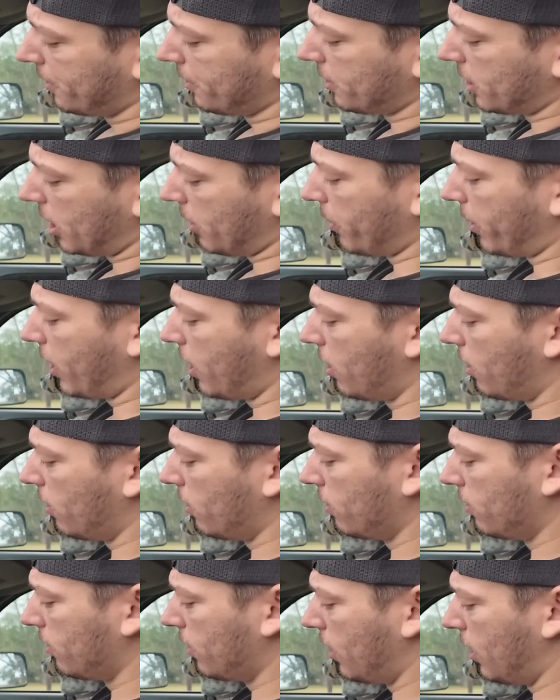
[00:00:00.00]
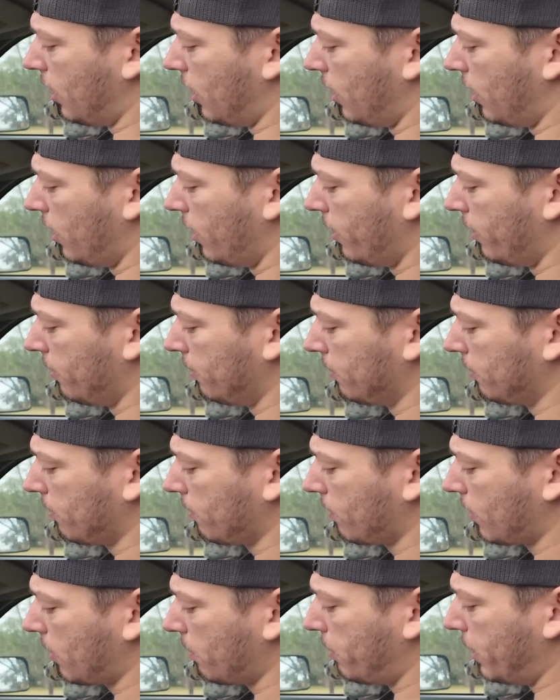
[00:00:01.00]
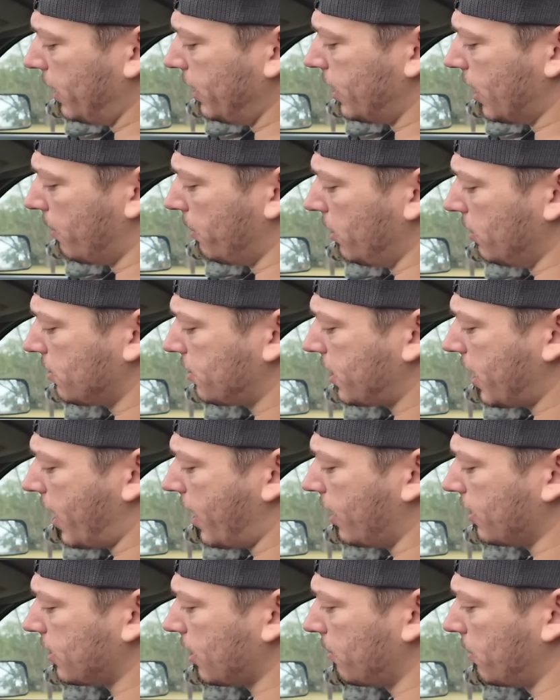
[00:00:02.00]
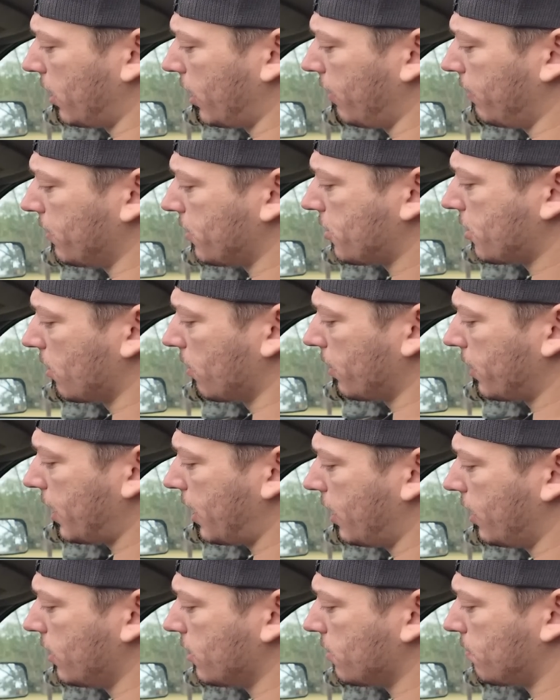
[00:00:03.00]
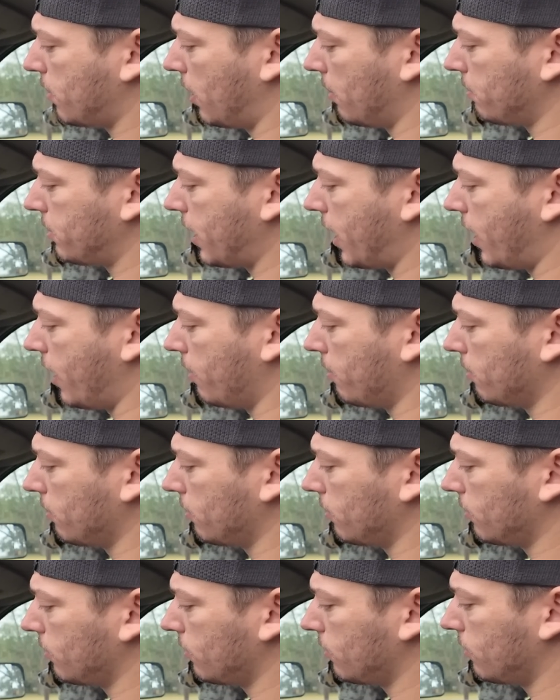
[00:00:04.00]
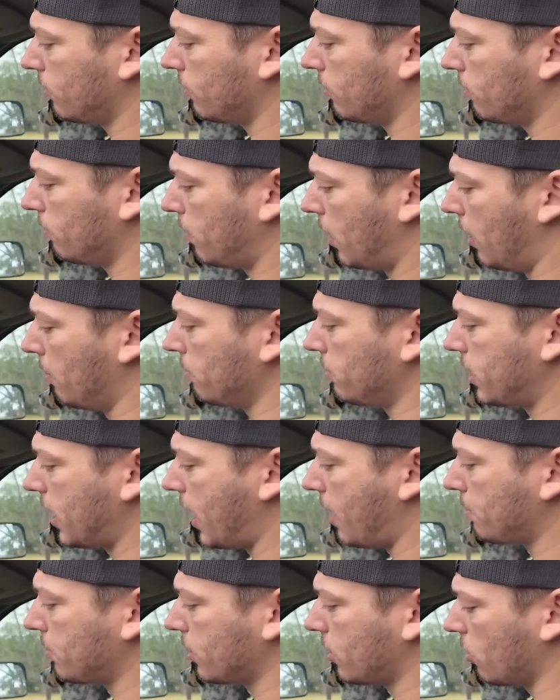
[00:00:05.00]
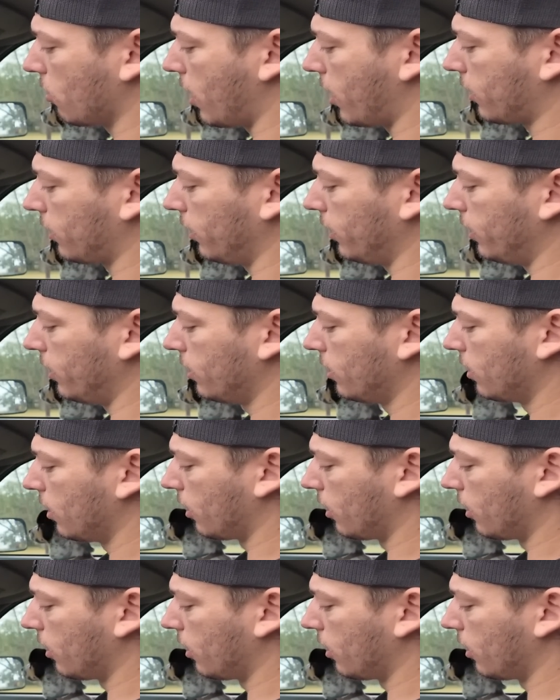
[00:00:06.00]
So there we go. PW status, I'm not even sure what that is. Pump tapped correctly.